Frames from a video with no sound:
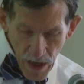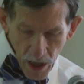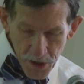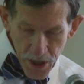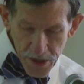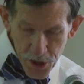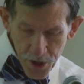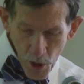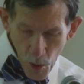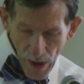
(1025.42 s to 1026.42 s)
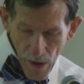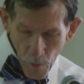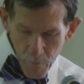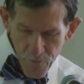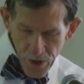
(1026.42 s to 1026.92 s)
additional
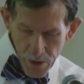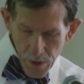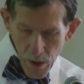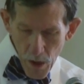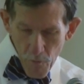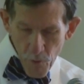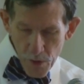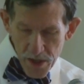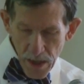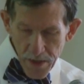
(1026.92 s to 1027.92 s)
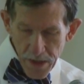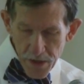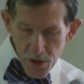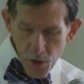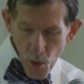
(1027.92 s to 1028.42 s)
outfit for Sunday
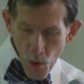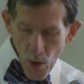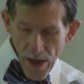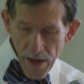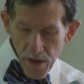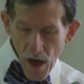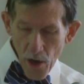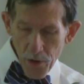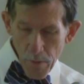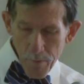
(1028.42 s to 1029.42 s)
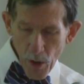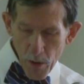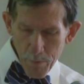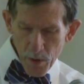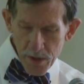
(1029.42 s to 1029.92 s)
school and other
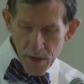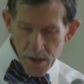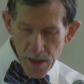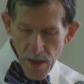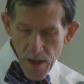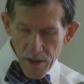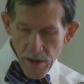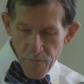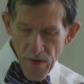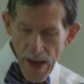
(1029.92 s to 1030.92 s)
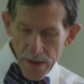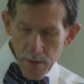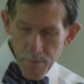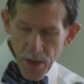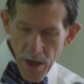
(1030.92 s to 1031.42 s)
purposes. The
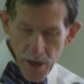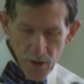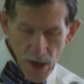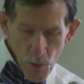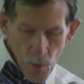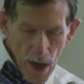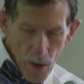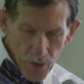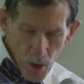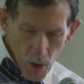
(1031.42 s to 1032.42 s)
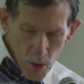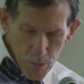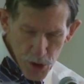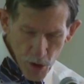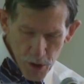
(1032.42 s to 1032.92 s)
fact being that while the
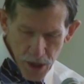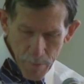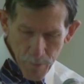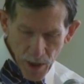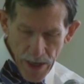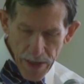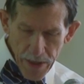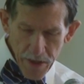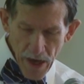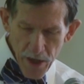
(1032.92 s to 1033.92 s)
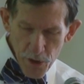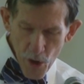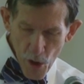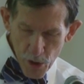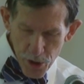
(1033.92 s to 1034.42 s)
Home Church had planted and
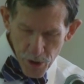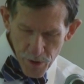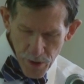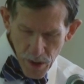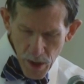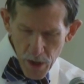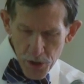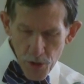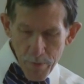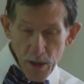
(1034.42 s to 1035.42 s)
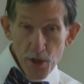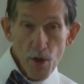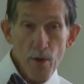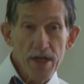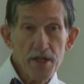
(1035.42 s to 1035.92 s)
nurtured to
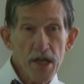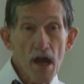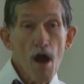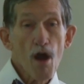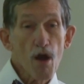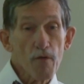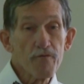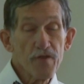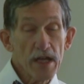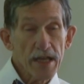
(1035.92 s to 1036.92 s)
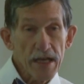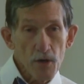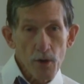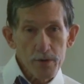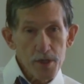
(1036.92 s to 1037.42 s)
maturity her
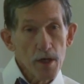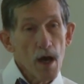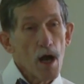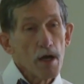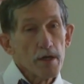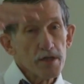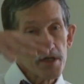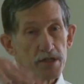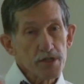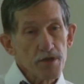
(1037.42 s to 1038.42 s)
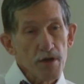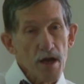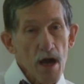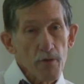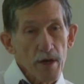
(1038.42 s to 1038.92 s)
filials, sister
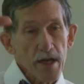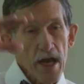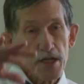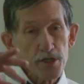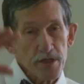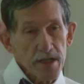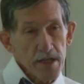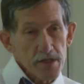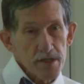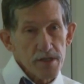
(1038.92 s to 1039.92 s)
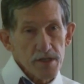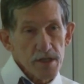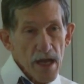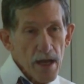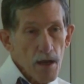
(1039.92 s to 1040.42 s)
congregation, East
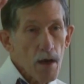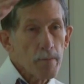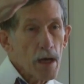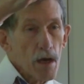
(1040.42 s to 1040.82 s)
Salem,